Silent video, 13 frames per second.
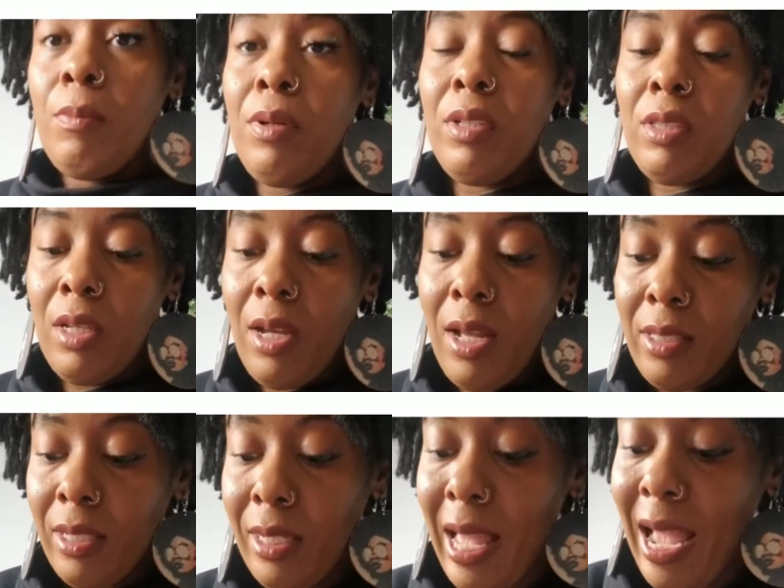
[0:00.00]
put
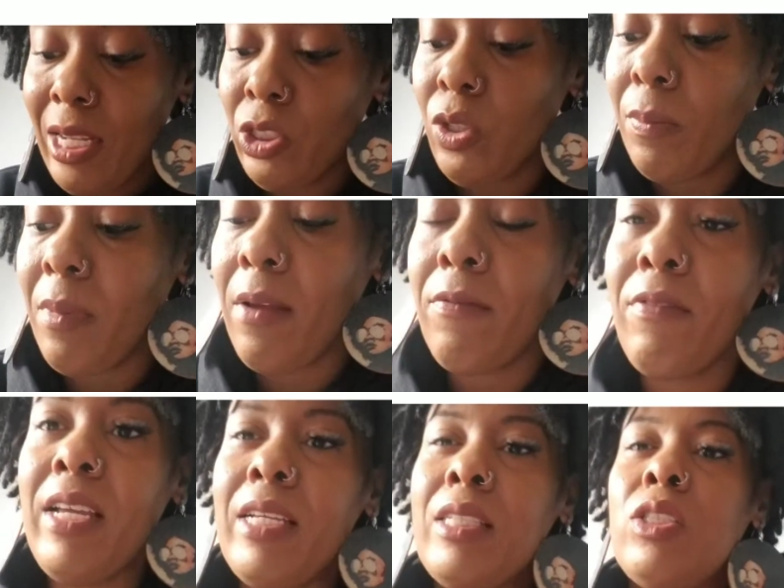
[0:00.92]
the lash on my
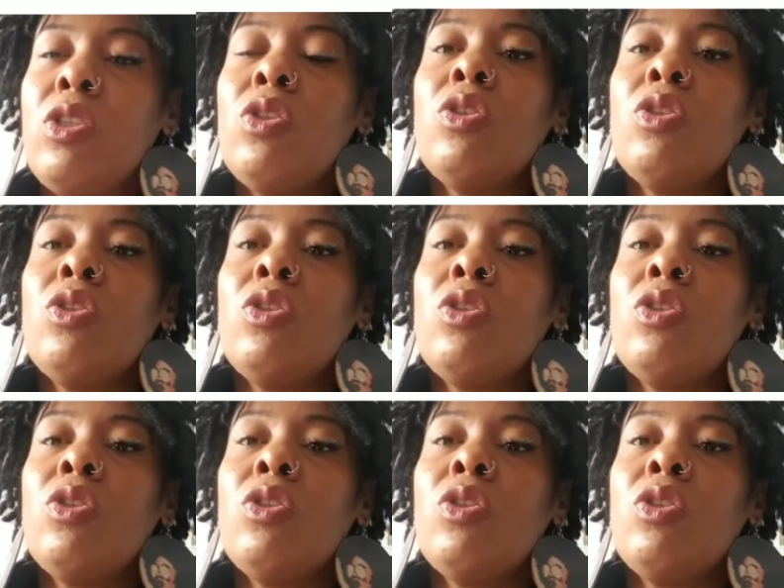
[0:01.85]
face.